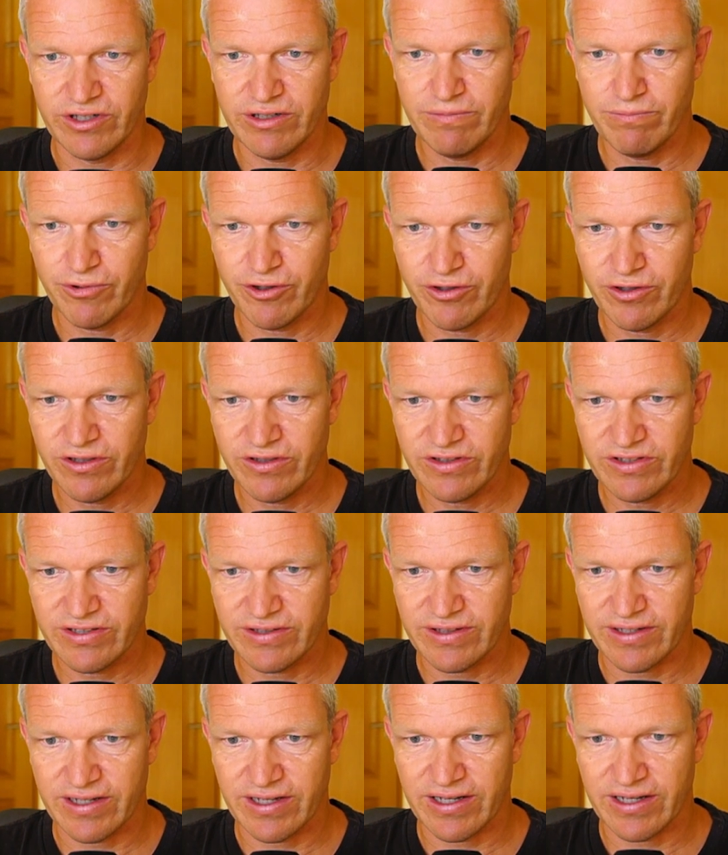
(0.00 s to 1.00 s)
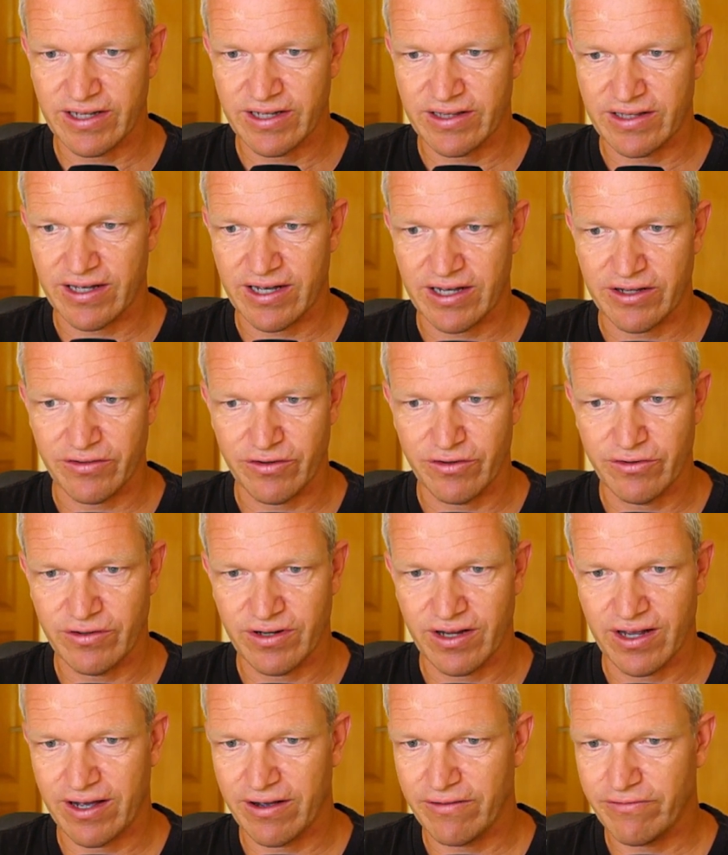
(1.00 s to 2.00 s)
report, and I
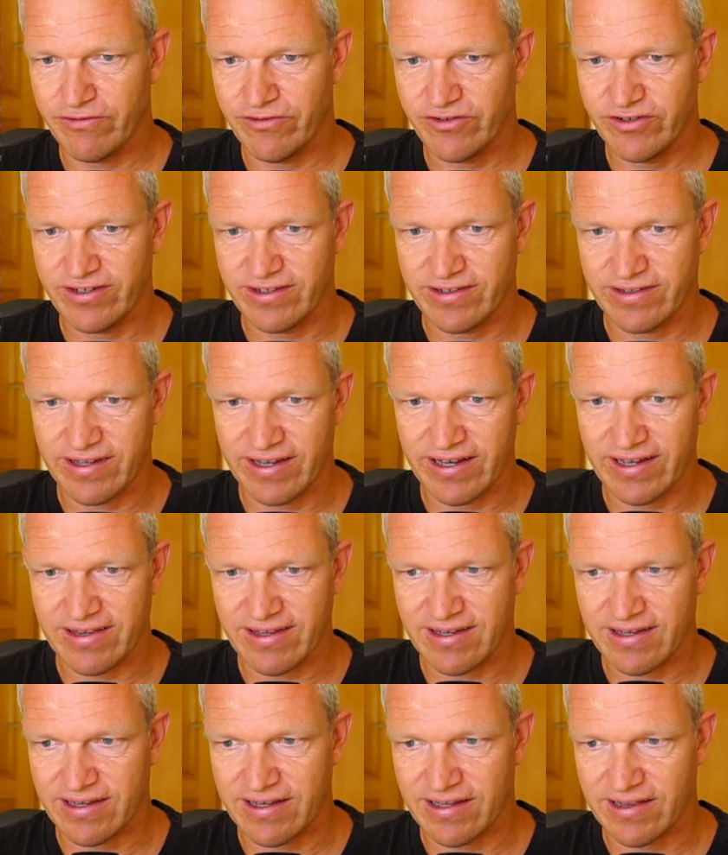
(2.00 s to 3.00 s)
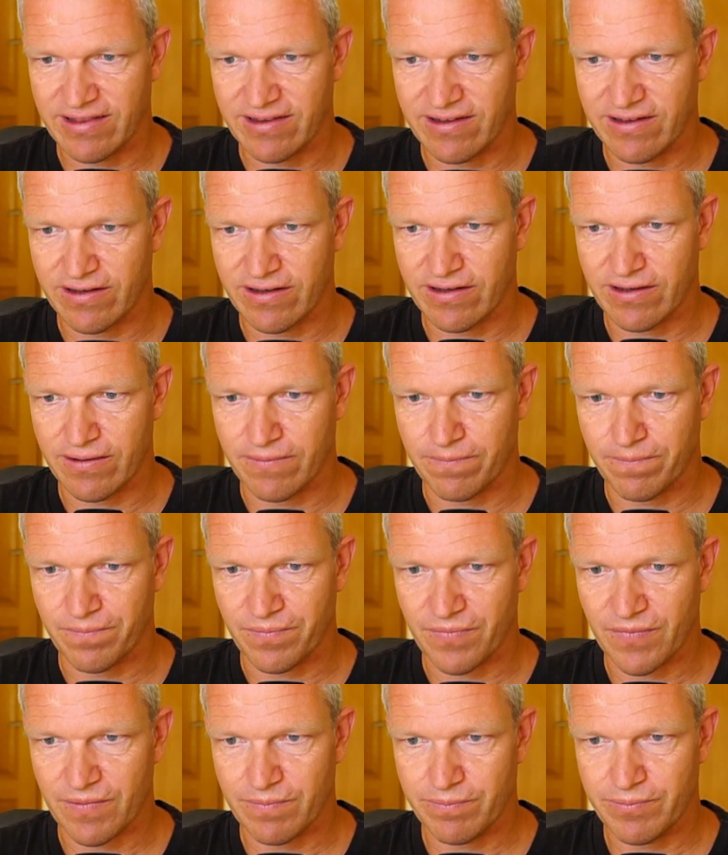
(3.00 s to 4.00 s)
haven't seen that in the
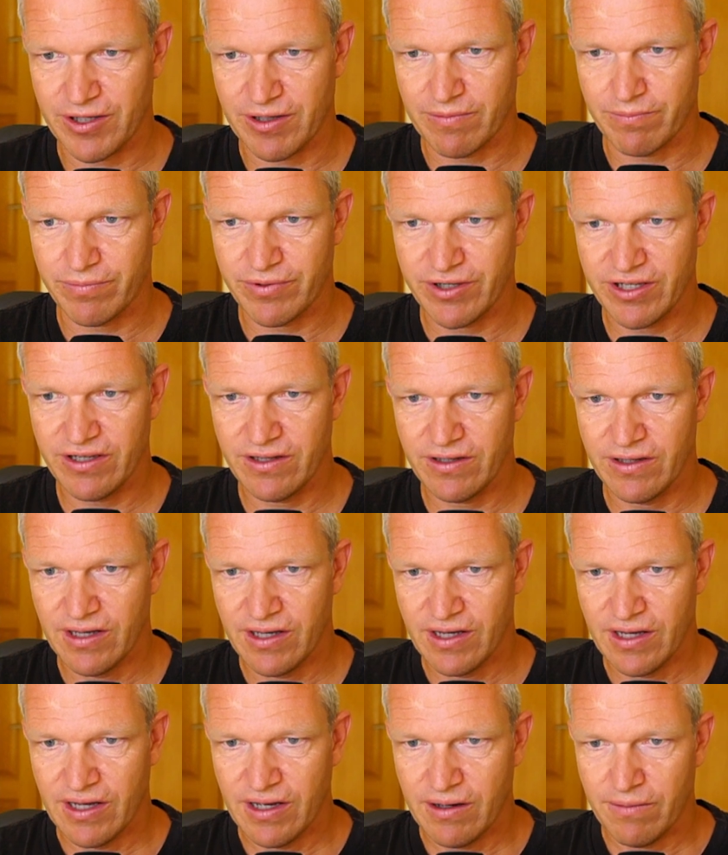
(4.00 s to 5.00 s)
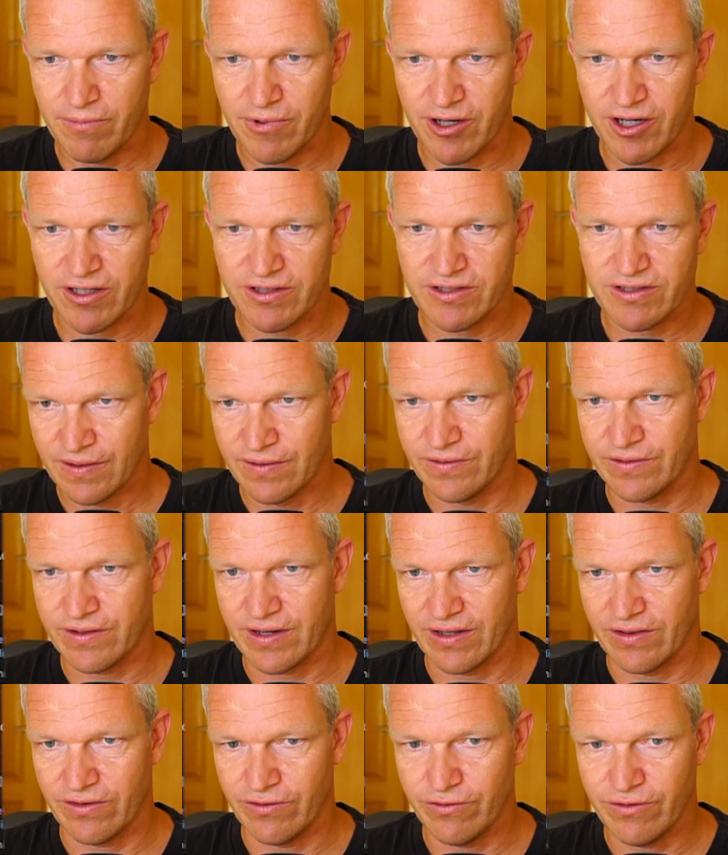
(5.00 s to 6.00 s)
PMP, but you
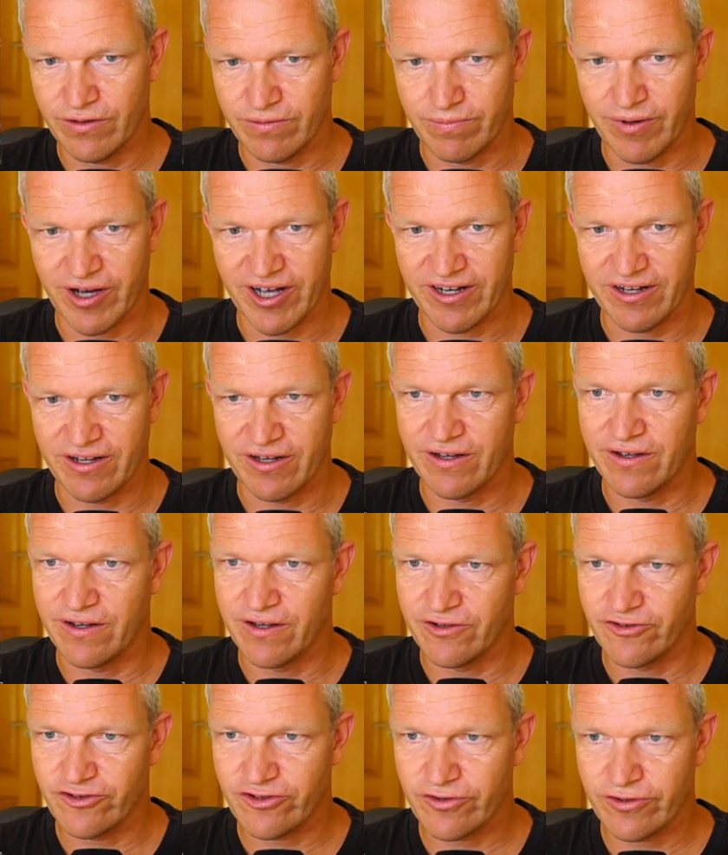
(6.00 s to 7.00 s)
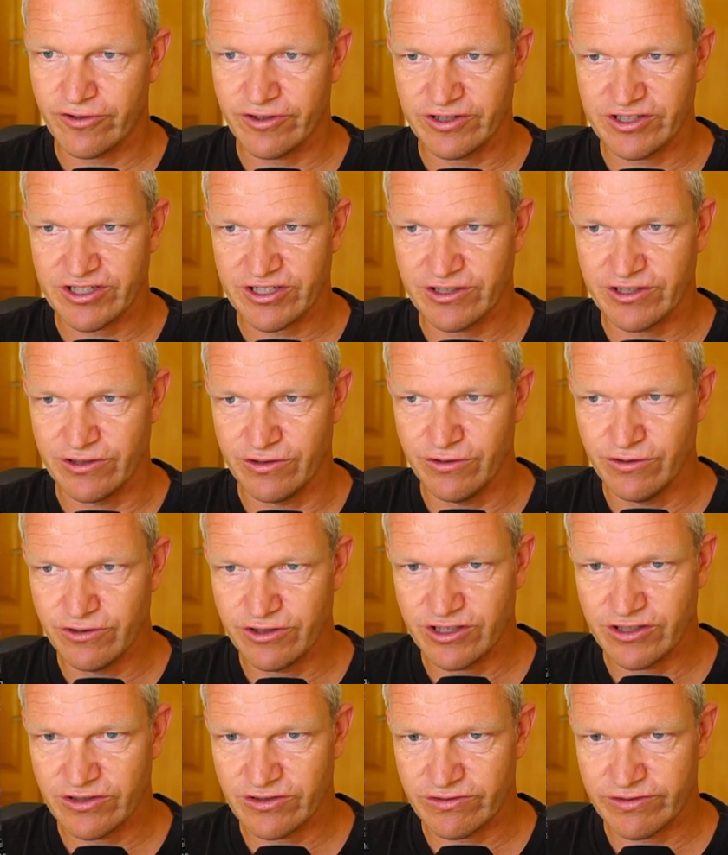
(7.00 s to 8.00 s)
can do it by the storage
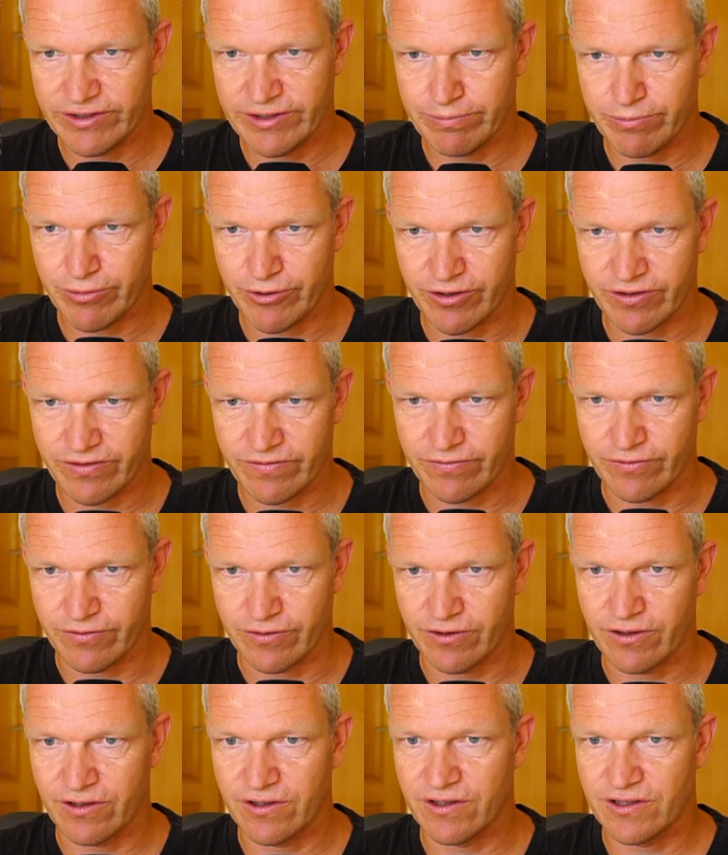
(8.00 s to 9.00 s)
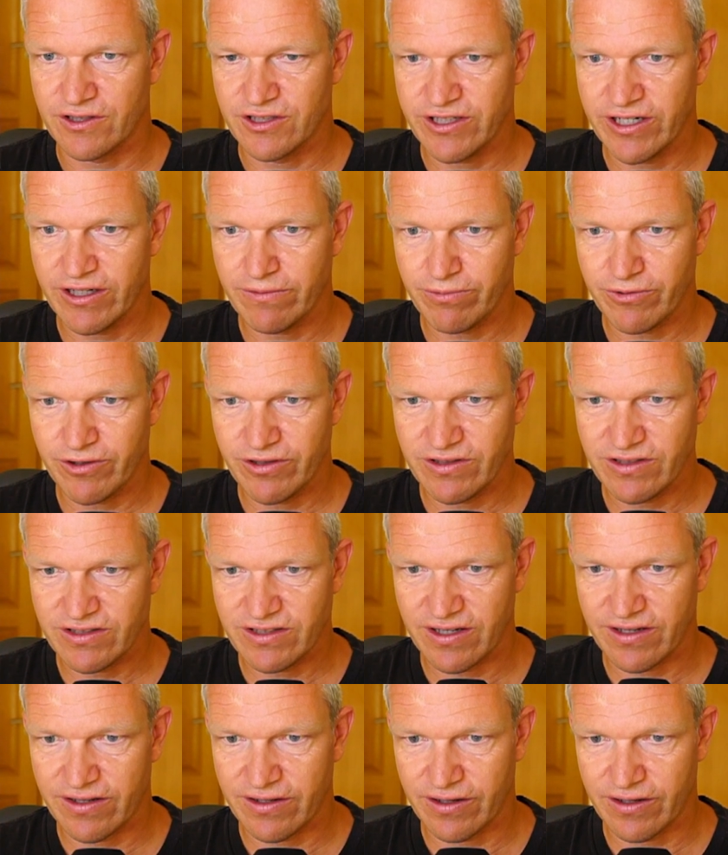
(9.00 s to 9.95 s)
usage report for SharePoint